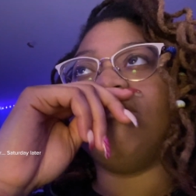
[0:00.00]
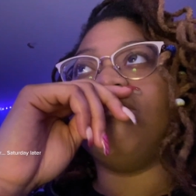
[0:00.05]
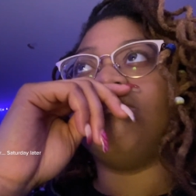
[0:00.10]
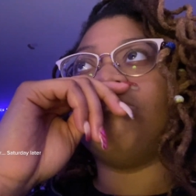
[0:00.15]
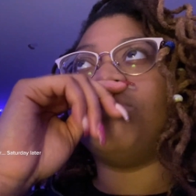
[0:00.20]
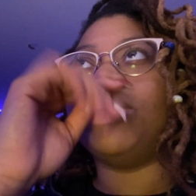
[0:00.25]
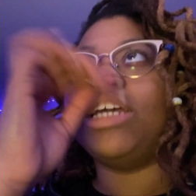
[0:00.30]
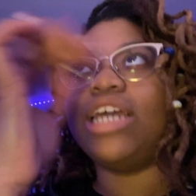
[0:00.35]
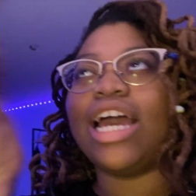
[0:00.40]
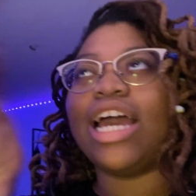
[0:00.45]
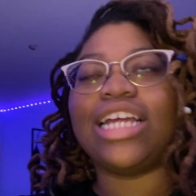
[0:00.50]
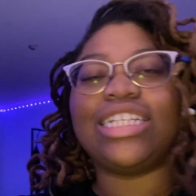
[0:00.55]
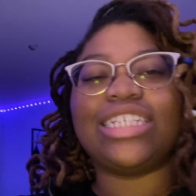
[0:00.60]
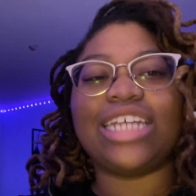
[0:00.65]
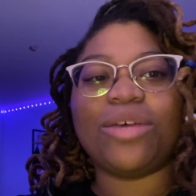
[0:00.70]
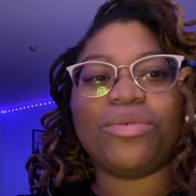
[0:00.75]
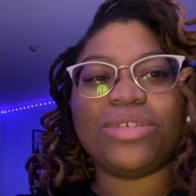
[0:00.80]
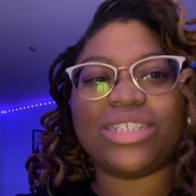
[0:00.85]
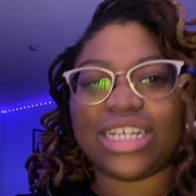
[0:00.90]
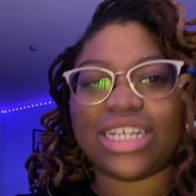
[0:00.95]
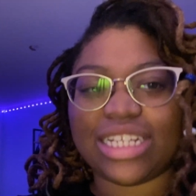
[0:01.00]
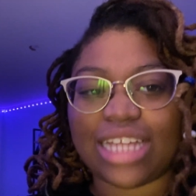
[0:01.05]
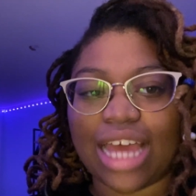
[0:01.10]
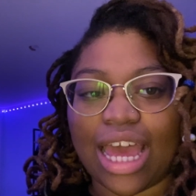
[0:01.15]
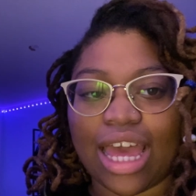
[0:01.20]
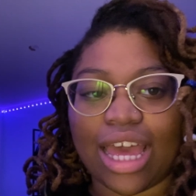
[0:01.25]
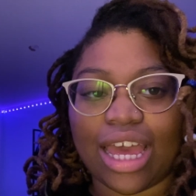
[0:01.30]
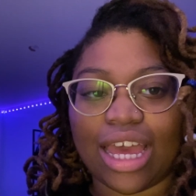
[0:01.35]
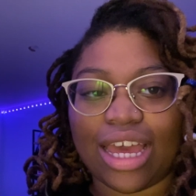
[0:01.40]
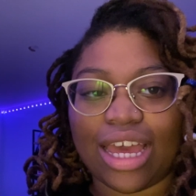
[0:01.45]
But yeah, today was a good
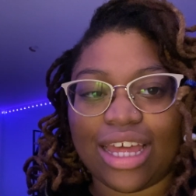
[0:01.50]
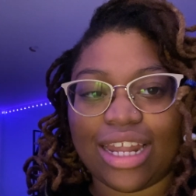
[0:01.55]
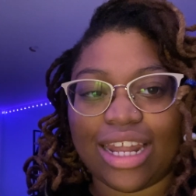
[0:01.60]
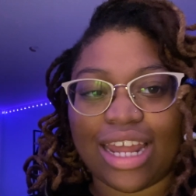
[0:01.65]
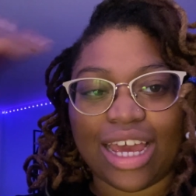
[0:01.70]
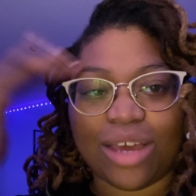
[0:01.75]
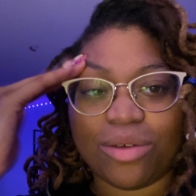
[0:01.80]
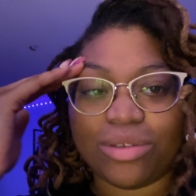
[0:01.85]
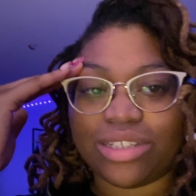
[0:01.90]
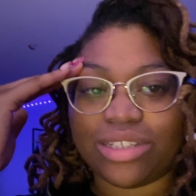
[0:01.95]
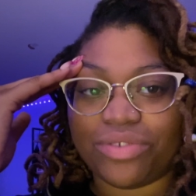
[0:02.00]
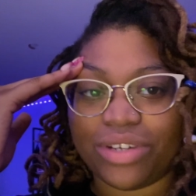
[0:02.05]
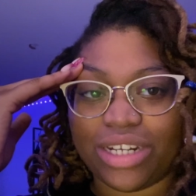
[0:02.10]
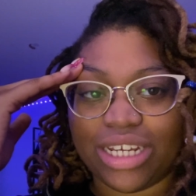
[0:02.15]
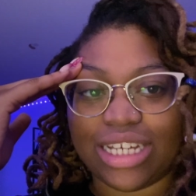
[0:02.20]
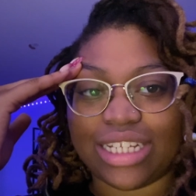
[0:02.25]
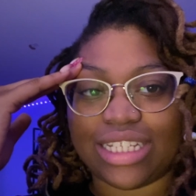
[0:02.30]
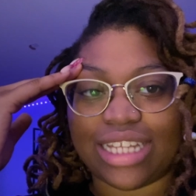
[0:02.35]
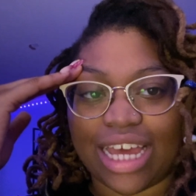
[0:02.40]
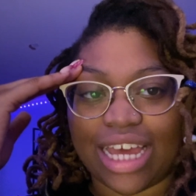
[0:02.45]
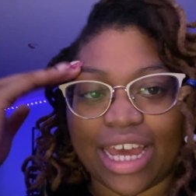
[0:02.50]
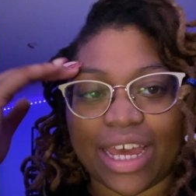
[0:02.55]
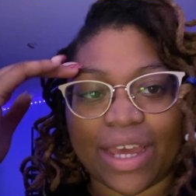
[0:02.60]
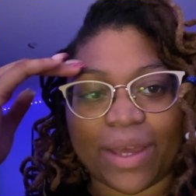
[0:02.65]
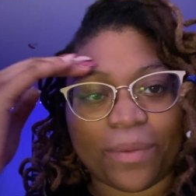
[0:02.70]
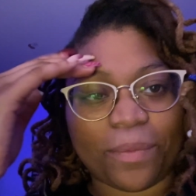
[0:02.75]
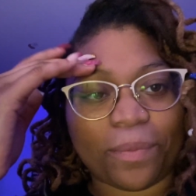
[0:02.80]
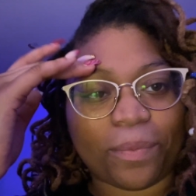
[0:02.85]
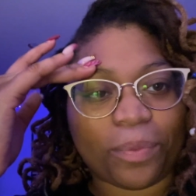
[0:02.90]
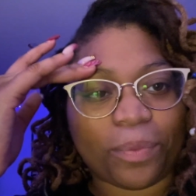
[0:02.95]
day. Like, it was a really good day.
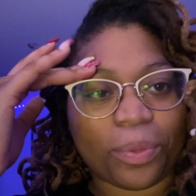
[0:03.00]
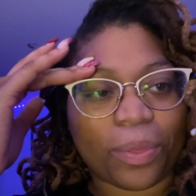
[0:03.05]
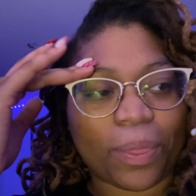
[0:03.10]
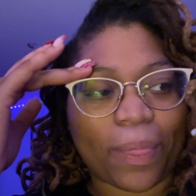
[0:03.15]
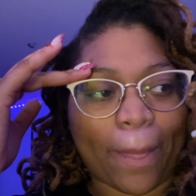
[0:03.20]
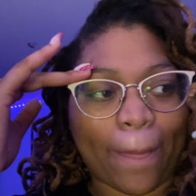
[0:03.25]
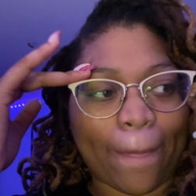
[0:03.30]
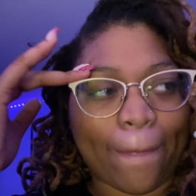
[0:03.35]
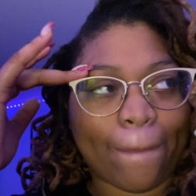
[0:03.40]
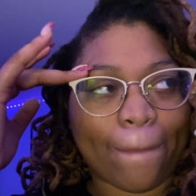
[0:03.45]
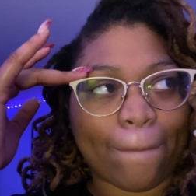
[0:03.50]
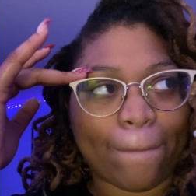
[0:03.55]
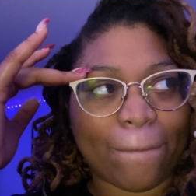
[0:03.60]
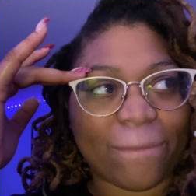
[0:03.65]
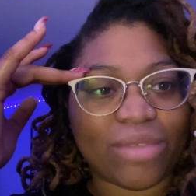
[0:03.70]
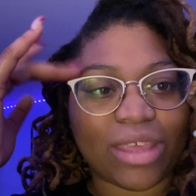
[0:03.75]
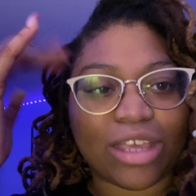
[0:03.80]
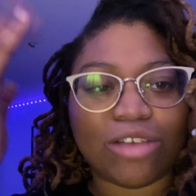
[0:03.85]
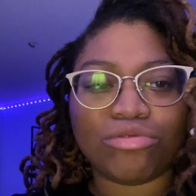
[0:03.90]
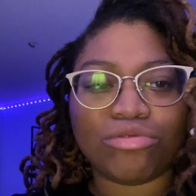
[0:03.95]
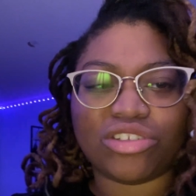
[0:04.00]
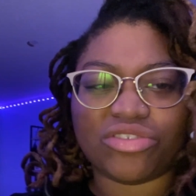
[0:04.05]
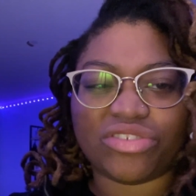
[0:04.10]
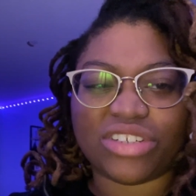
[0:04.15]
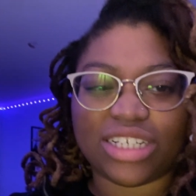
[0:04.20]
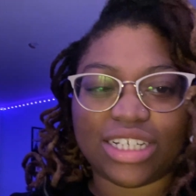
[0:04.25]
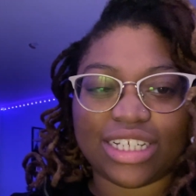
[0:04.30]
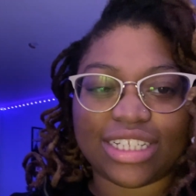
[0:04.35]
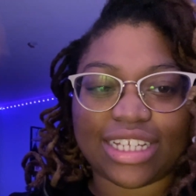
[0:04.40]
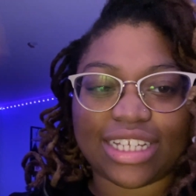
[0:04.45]
It was a
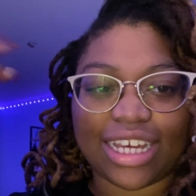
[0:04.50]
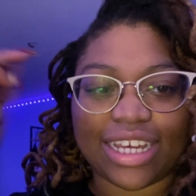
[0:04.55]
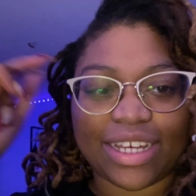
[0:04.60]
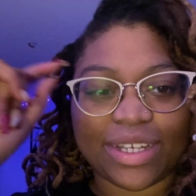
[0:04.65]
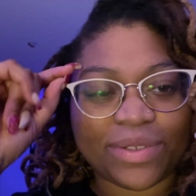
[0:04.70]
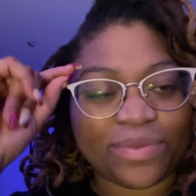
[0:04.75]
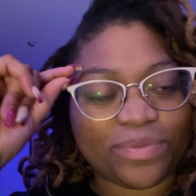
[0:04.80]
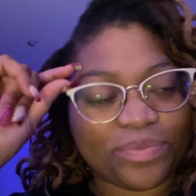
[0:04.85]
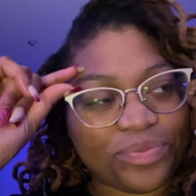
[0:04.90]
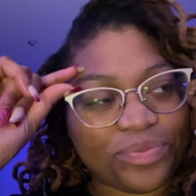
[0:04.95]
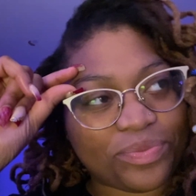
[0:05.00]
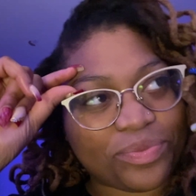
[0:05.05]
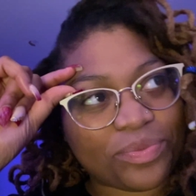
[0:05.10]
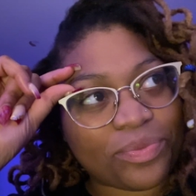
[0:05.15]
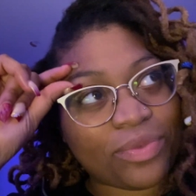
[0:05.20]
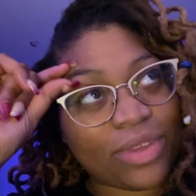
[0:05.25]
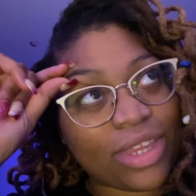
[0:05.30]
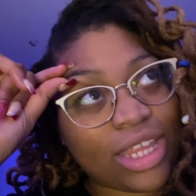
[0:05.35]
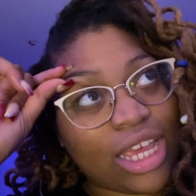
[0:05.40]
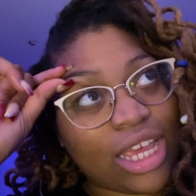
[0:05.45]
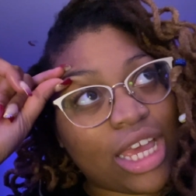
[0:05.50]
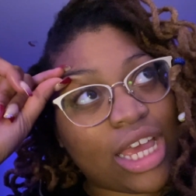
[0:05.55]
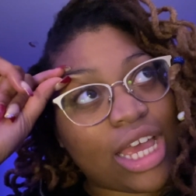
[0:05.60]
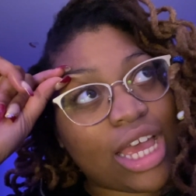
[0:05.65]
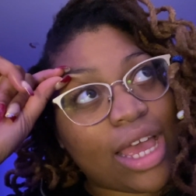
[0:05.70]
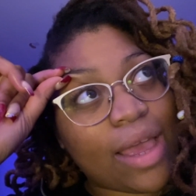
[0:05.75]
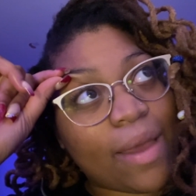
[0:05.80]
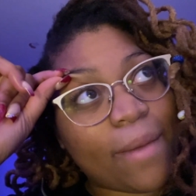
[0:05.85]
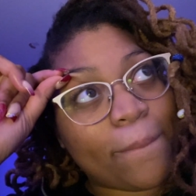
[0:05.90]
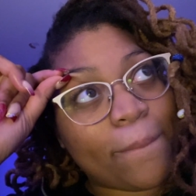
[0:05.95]
really good day.
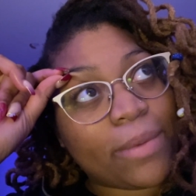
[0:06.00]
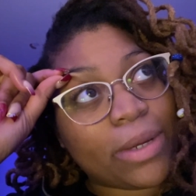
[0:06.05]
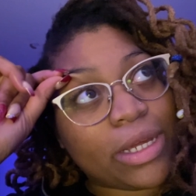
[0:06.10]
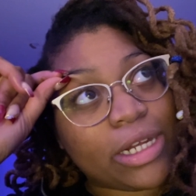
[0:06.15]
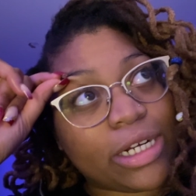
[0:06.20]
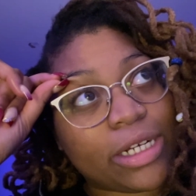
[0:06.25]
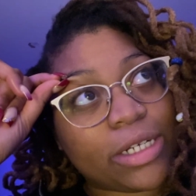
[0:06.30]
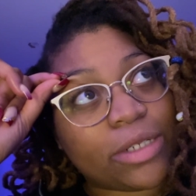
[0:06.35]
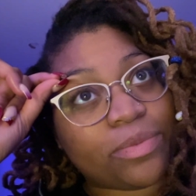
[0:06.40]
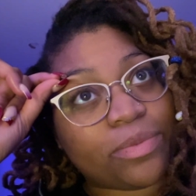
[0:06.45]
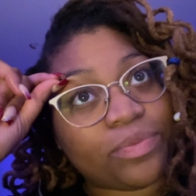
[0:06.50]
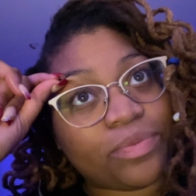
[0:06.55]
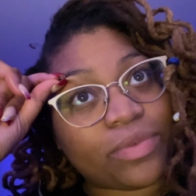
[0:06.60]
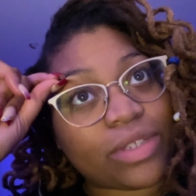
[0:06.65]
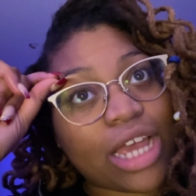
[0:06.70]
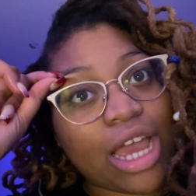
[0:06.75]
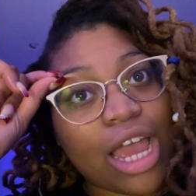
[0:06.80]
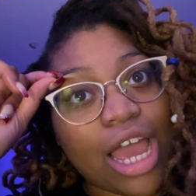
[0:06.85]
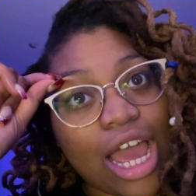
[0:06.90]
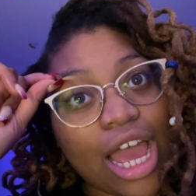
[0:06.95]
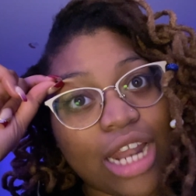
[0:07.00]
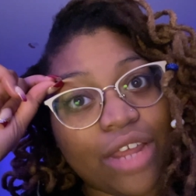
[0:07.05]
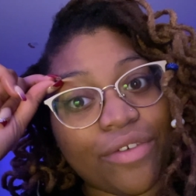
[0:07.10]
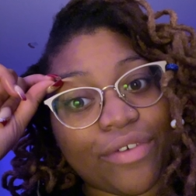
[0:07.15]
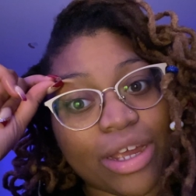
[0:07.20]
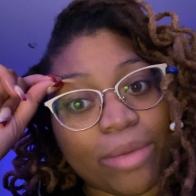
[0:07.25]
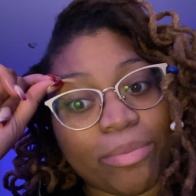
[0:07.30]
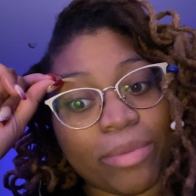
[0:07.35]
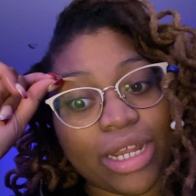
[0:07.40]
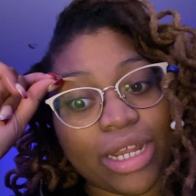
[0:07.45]
But um, I highly
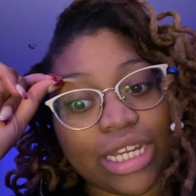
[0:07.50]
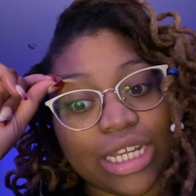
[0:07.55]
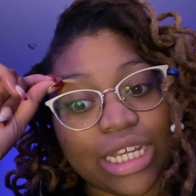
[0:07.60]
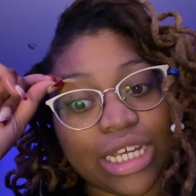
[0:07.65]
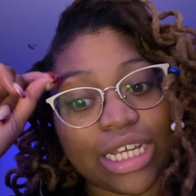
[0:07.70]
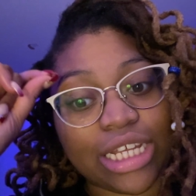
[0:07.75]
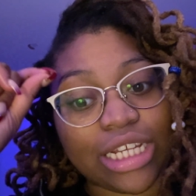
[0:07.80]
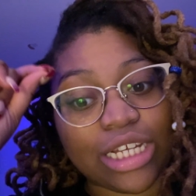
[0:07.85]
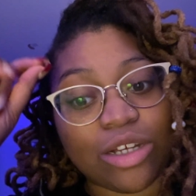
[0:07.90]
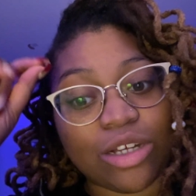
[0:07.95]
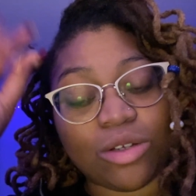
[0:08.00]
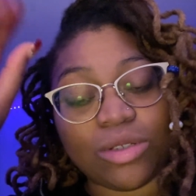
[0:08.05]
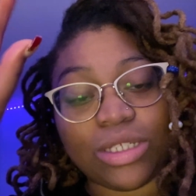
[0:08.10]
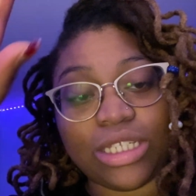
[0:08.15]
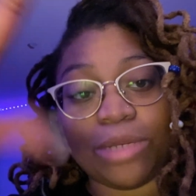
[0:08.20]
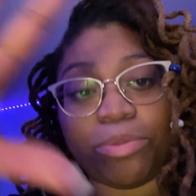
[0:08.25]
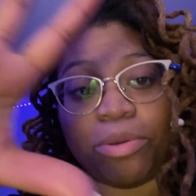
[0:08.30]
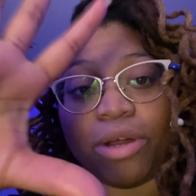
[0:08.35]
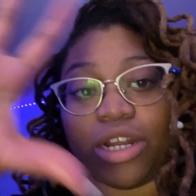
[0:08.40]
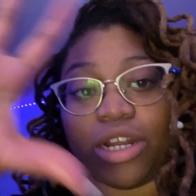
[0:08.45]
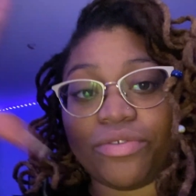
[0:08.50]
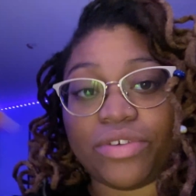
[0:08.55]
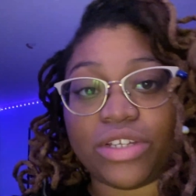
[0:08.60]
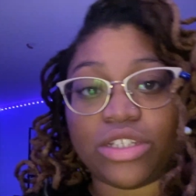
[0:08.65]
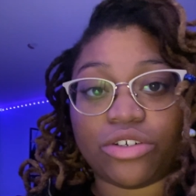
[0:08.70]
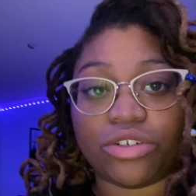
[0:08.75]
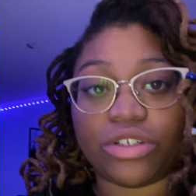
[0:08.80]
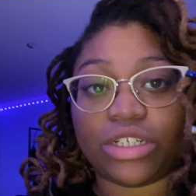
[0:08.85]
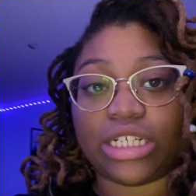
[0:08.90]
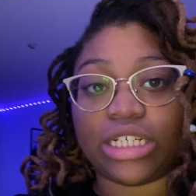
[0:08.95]
recommend it. Go see Purlie
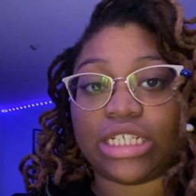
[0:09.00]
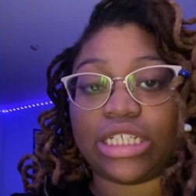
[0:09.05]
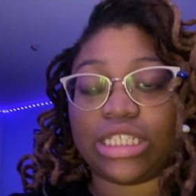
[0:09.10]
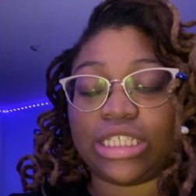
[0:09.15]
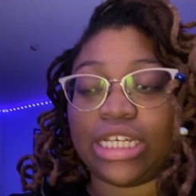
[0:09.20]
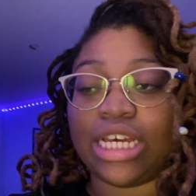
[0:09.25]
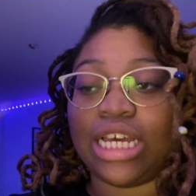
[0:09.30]
Victorious.